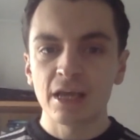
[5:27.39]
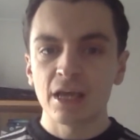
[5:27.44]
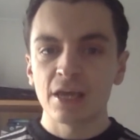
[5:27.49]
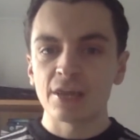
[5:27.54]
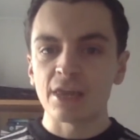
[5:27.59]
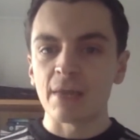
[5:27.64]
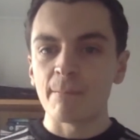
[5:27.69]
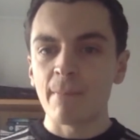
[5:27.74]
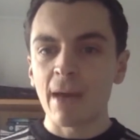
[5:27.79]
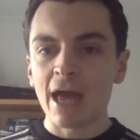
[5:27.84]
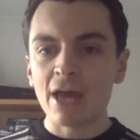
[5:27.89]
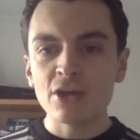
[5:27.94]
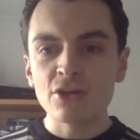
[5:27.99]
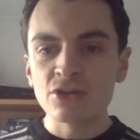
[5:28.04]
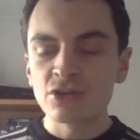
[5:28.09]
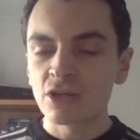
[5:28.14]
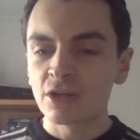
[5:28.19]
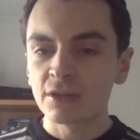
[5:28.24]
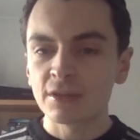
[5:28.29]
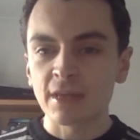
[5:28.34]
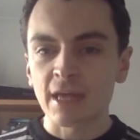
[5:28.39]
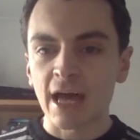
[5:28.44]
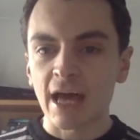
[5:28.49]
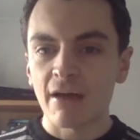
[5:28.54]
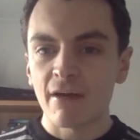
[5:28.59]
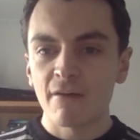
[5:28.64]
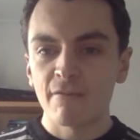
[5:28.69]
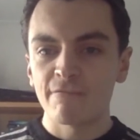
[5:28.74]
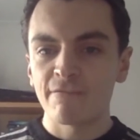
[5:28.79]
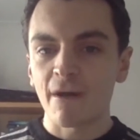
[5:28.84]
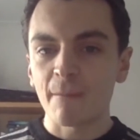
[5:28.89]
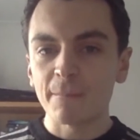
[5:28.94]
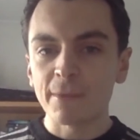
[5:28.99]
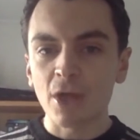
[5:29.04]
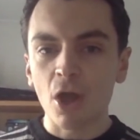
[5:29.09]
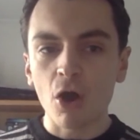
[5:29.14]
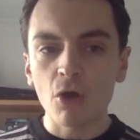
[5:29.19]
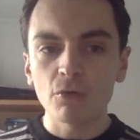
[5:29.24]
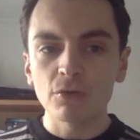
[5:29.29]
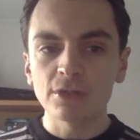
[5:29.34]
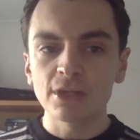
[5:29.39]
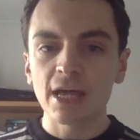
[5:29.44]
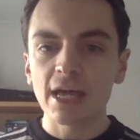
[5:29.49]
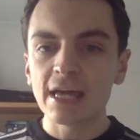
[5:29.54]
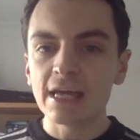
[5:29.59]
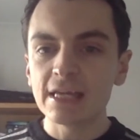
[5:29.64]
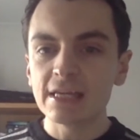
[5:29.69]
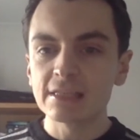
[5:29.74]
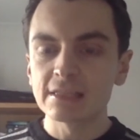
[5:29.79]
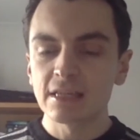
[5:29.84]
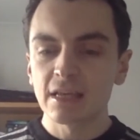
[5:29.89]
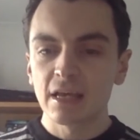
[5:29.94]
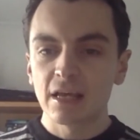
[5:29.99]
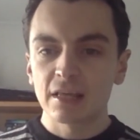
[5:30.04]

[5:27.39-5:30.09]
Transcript: their pension, their family holidays,